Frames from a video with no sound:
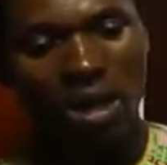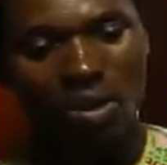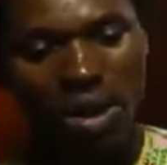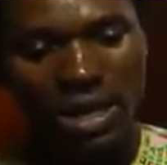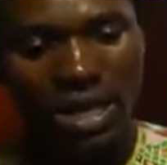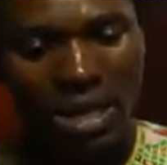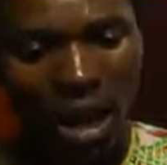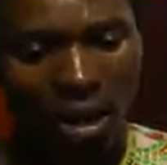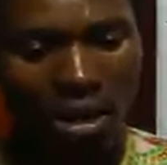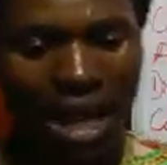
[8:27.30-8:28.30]
which
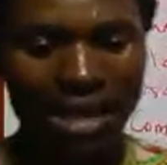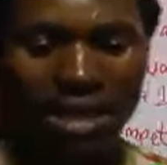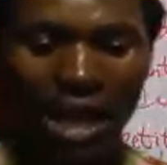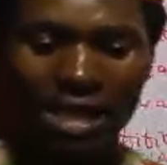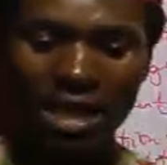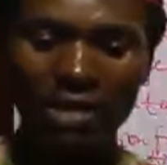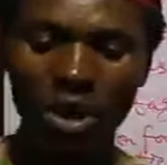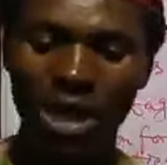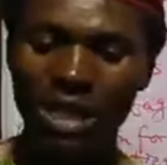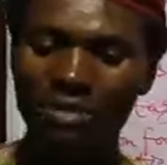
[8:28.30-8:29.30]
recognizes that
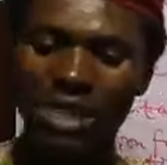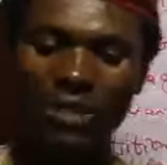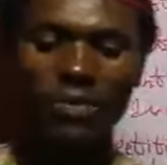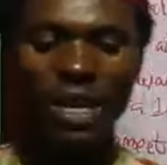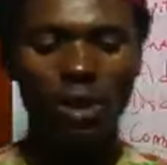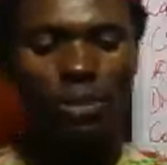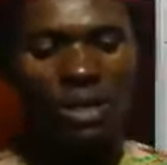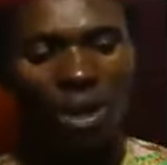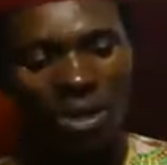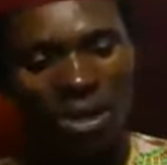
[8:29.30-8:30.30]
individuals have different
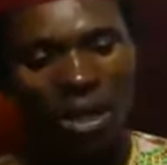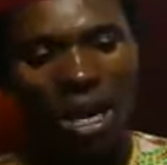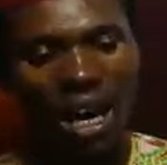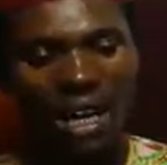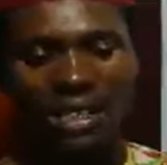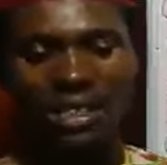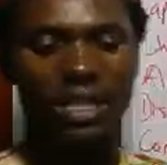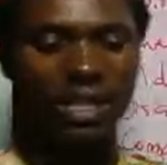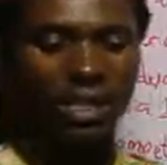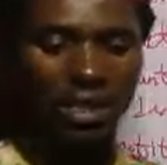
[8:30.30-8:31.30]
opinions and
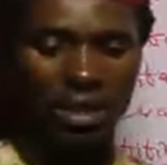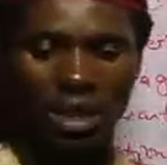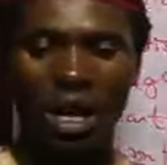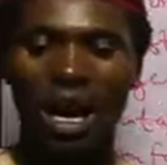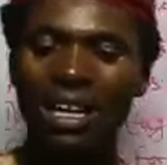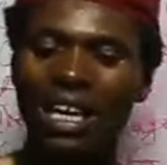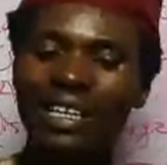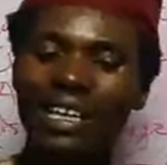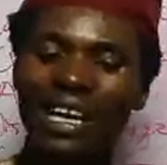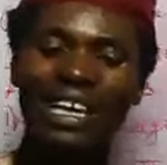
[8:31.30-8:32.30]
interests,
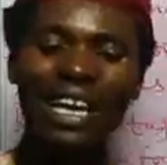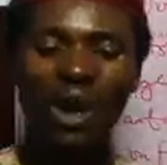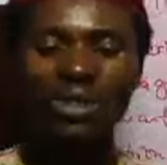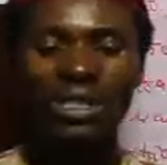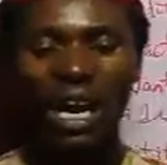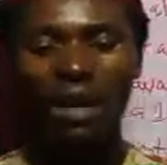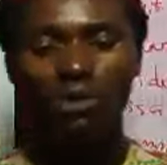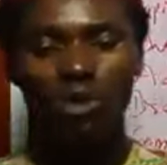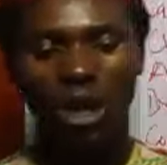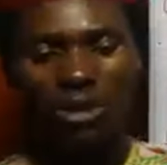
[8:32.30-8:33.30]
and allows
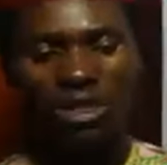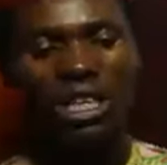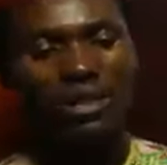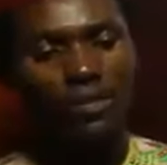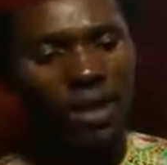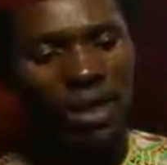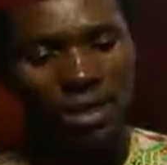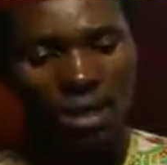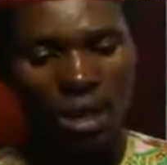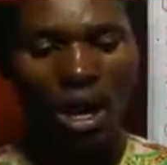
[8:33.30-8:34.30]
them to associate
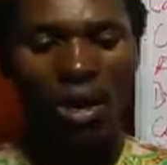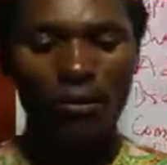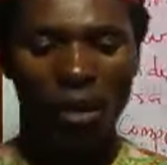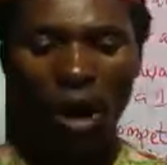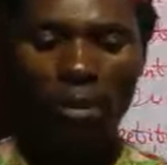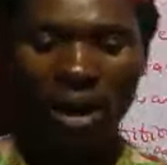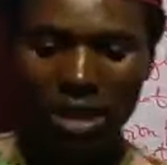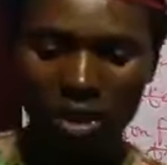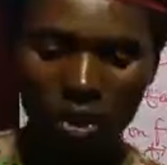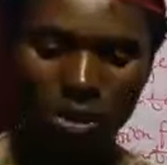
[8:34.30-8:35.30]
freely, form
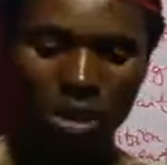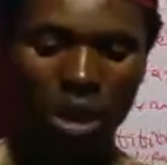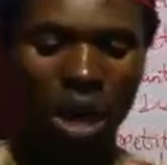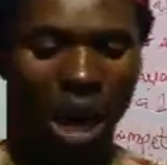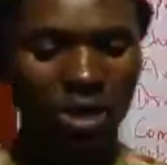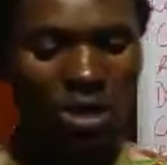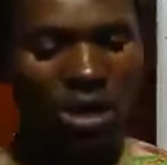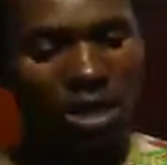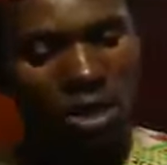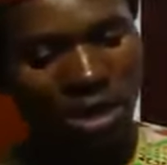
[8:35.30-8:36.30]
many groups,
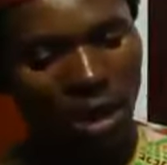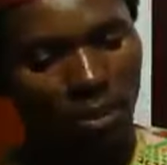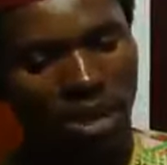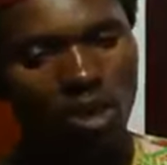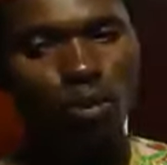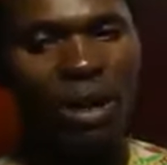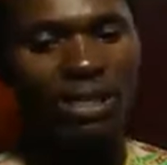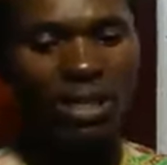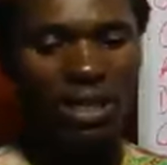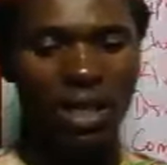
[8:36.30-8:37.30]
associations, and political
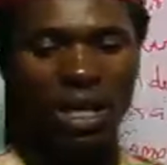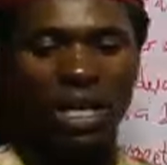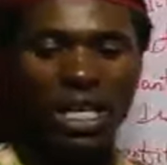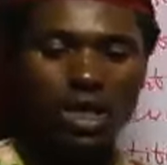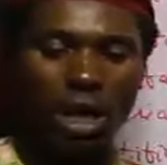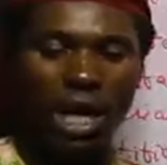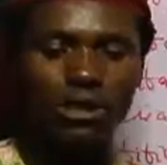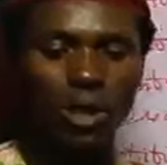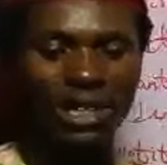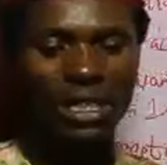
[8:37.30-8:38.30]
parties in order
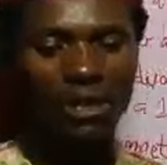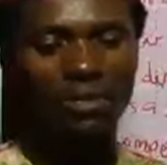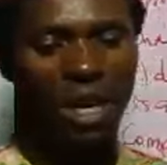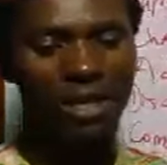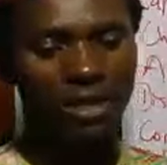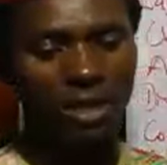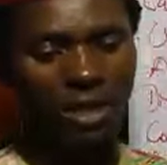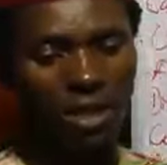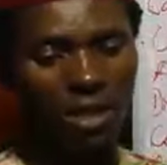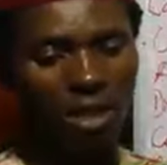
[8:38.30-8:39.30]
to achieve their
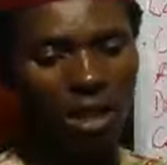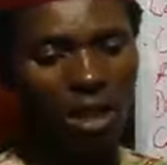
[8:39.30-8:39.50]
interests.